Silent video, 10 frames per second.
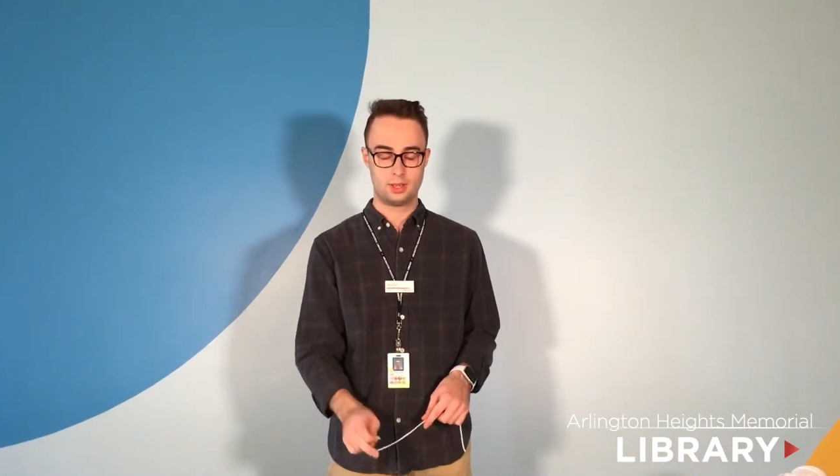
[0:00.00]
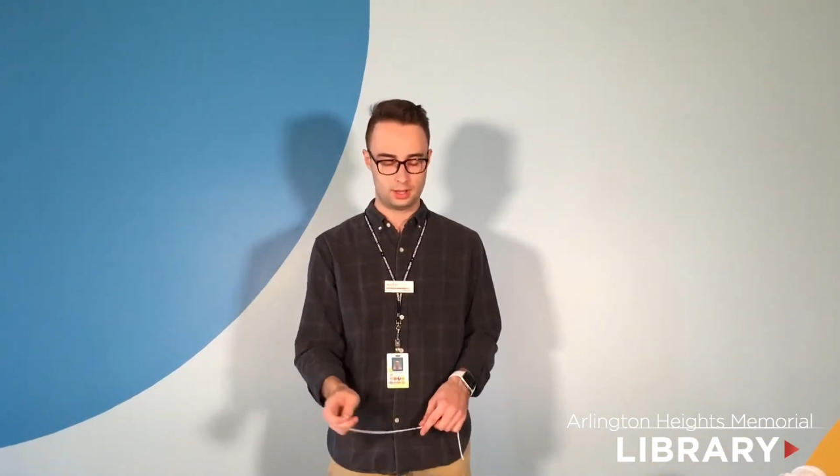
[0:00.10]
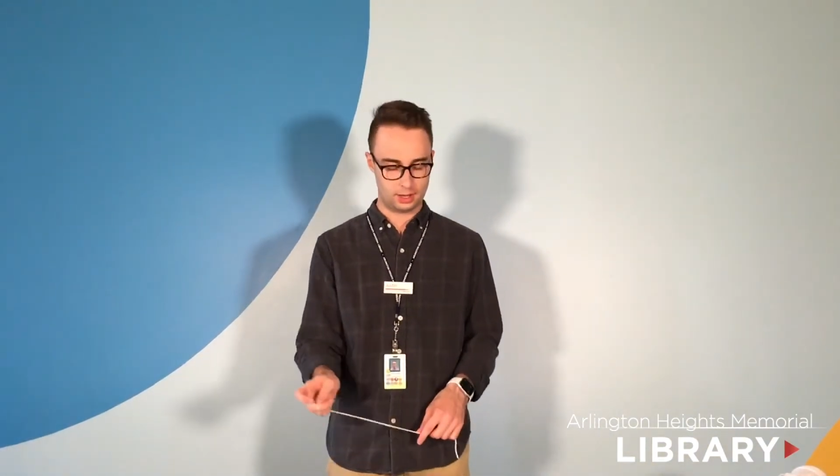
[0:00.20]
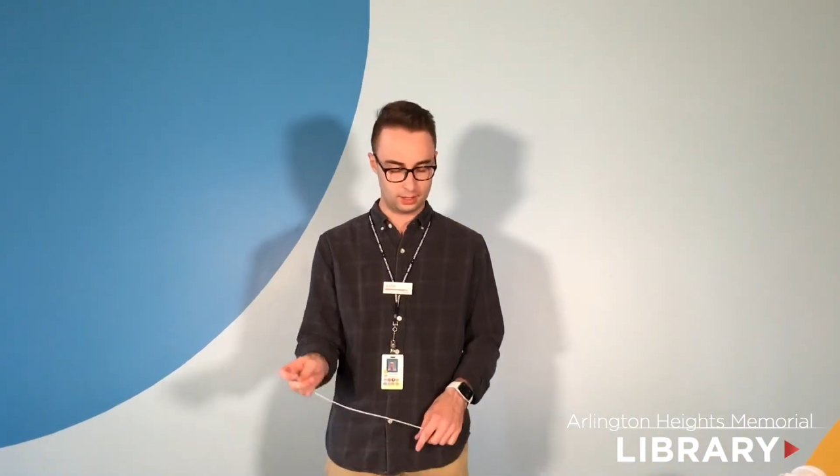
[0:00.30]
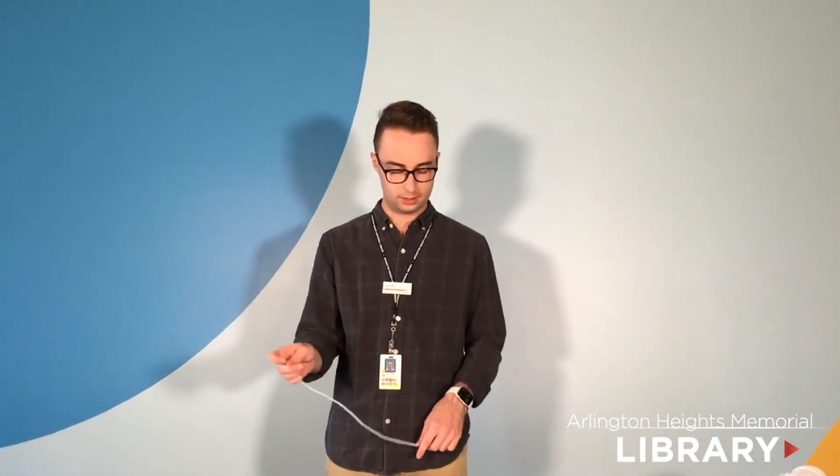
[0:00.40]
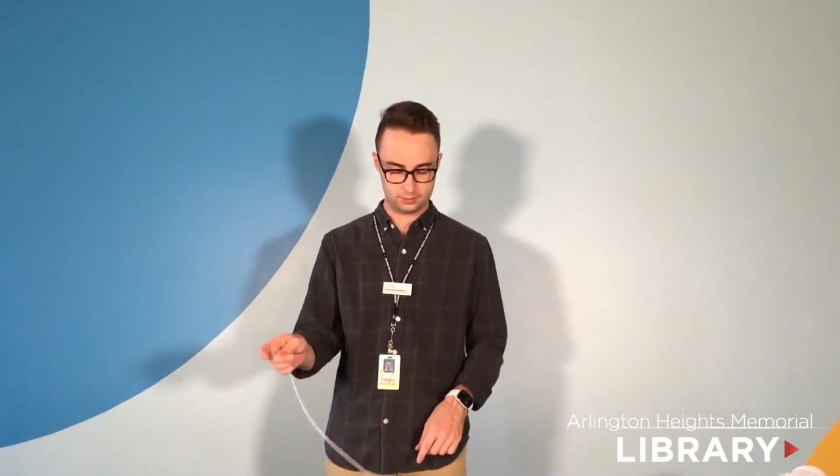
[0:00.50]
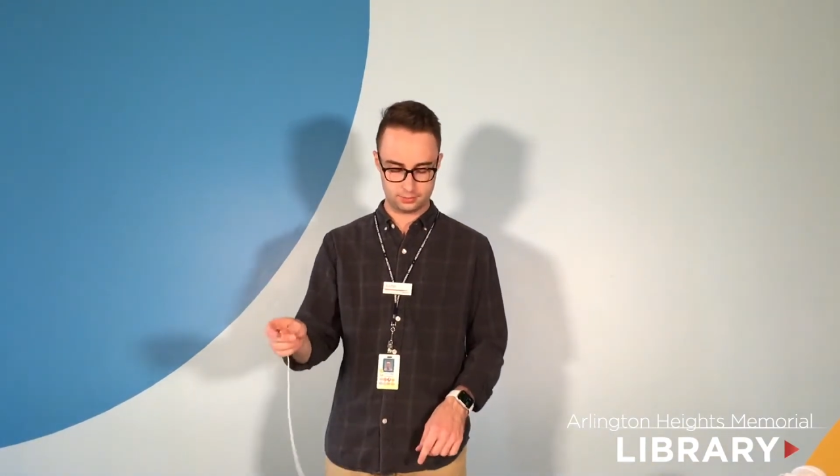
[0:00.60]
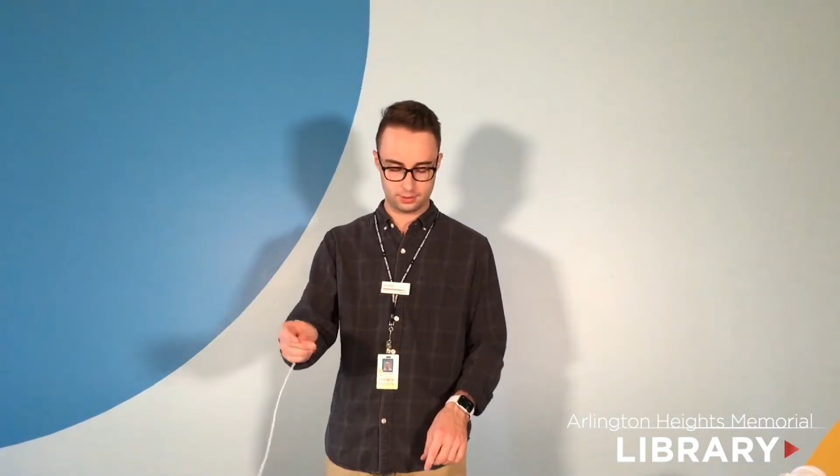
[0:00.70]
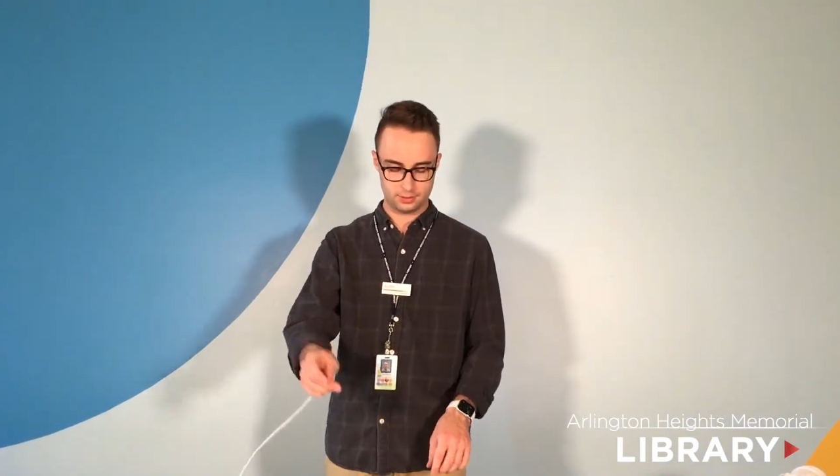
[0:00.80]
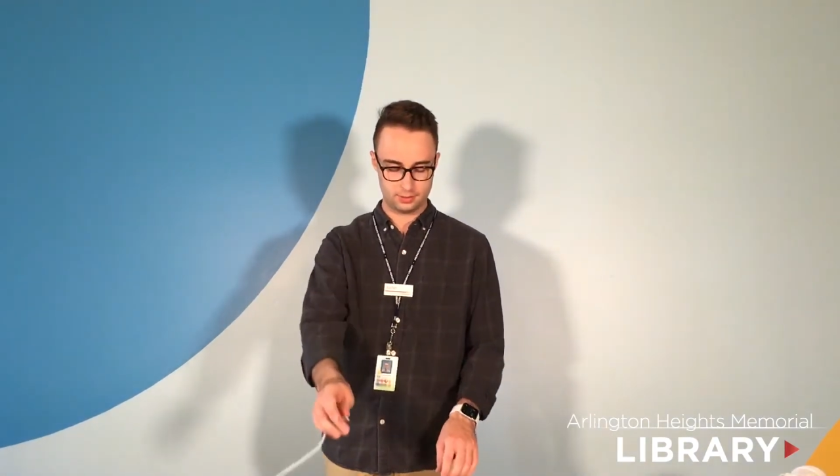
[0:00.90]
of
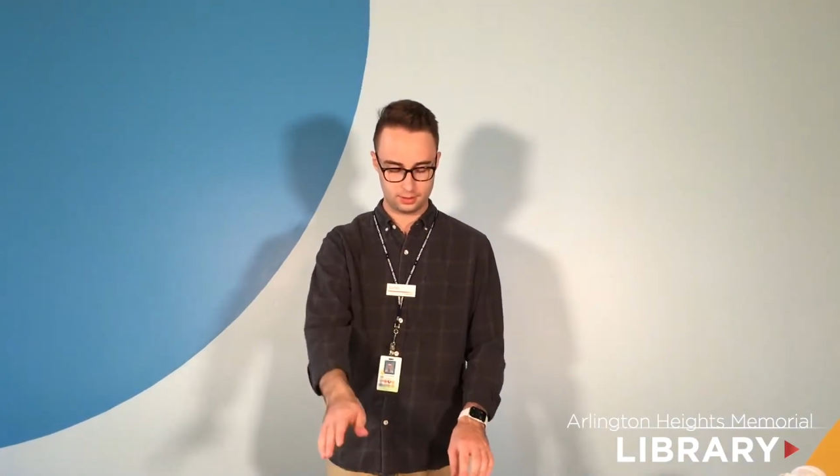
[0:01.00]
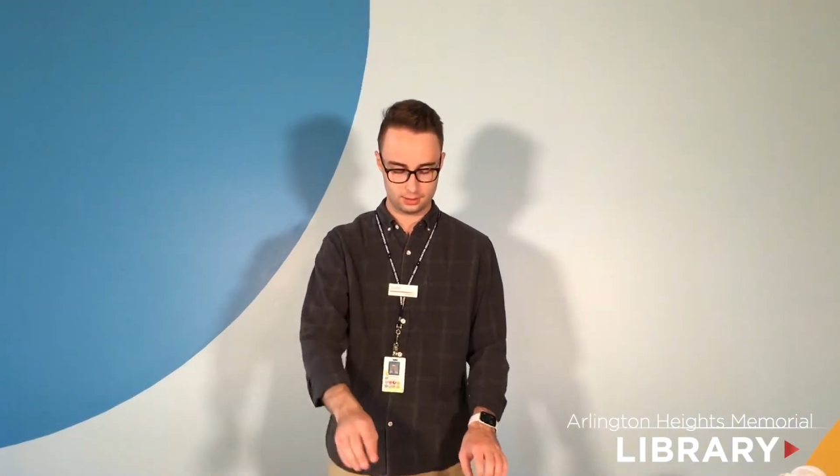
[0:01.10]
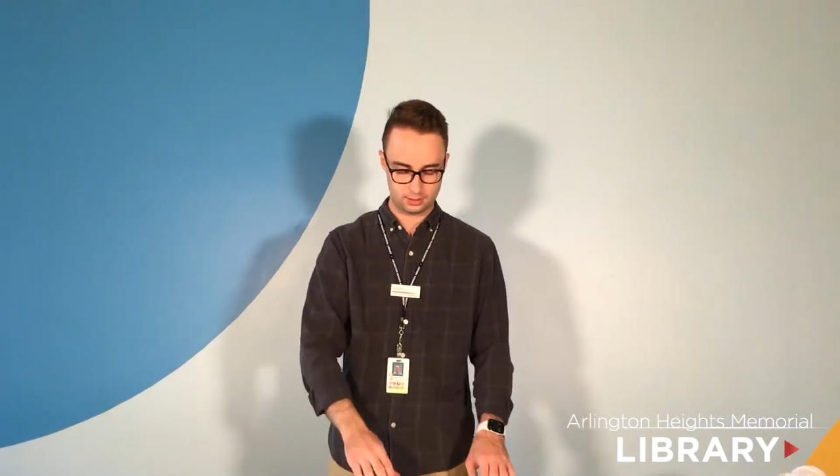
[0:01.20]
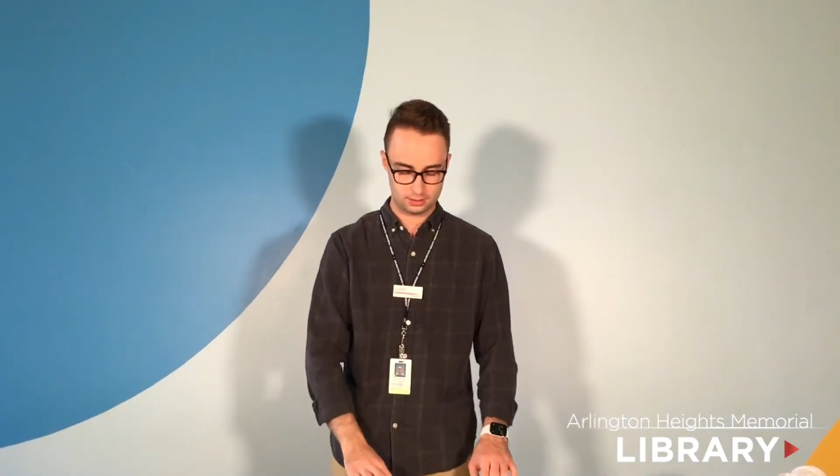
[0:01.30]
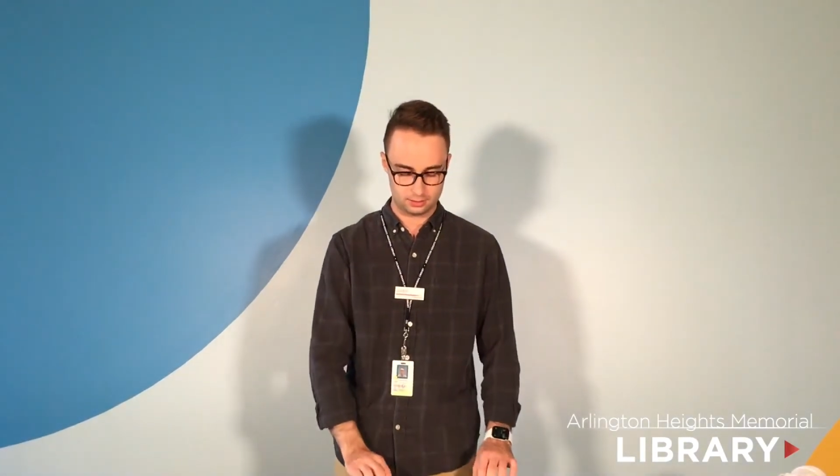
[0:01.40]
the